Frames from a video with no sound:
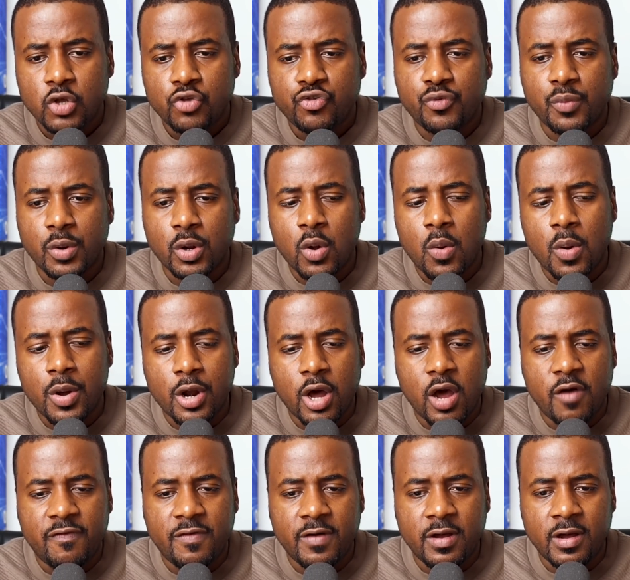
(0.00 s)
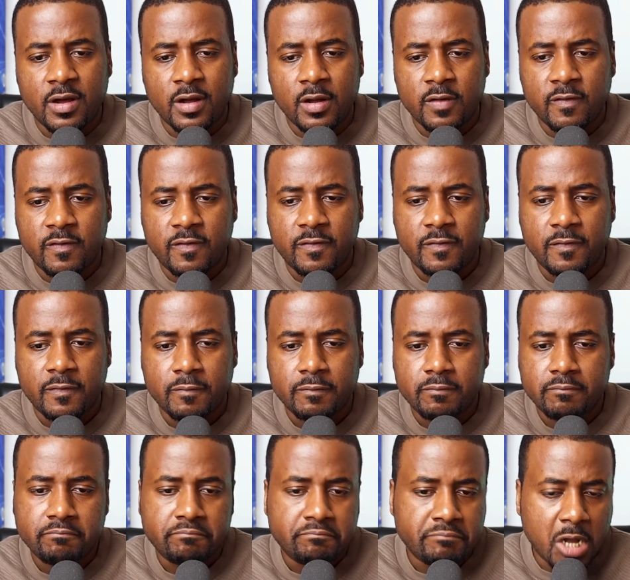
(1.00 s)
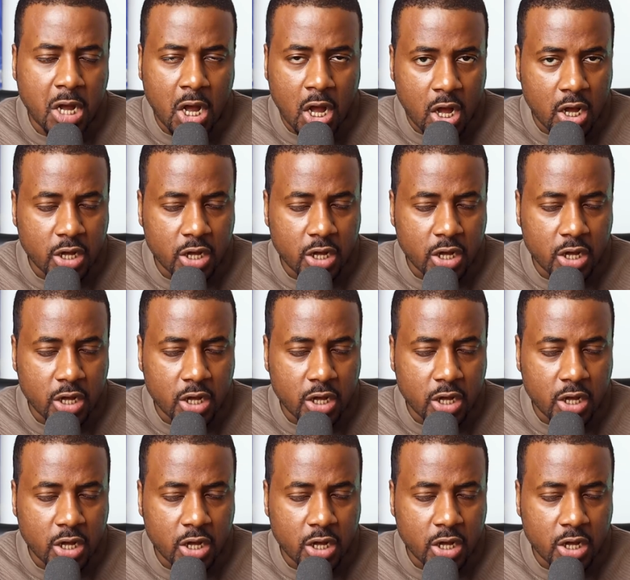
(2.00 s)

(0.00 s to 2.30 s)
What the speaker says: So we're going off of a